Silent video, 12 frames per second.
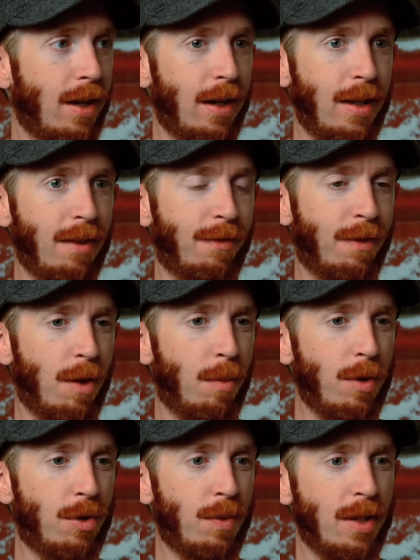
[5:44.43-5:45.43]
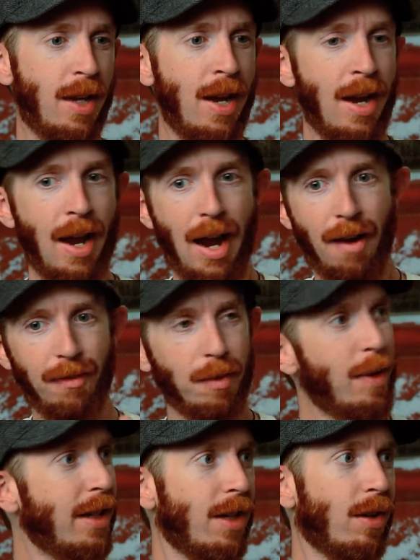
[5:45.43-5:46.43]
in the film, which was after
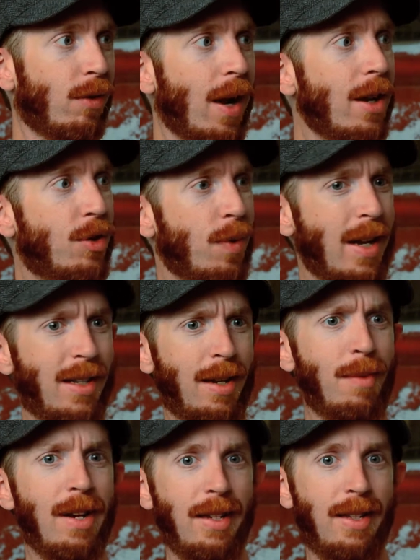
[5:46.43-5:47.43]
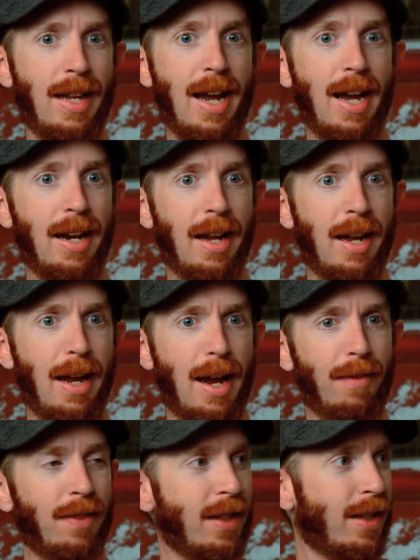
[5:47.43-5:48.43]
Mason graduates, him and his dad
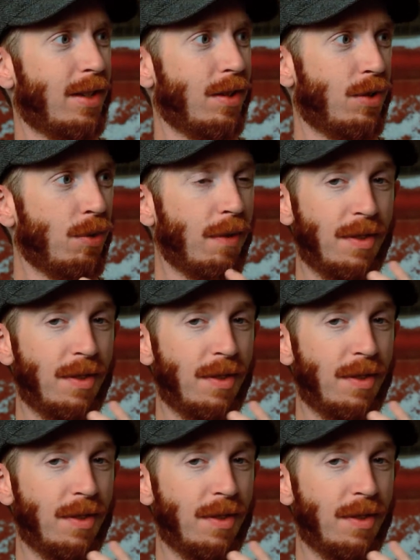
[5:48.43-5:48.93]
have this sort of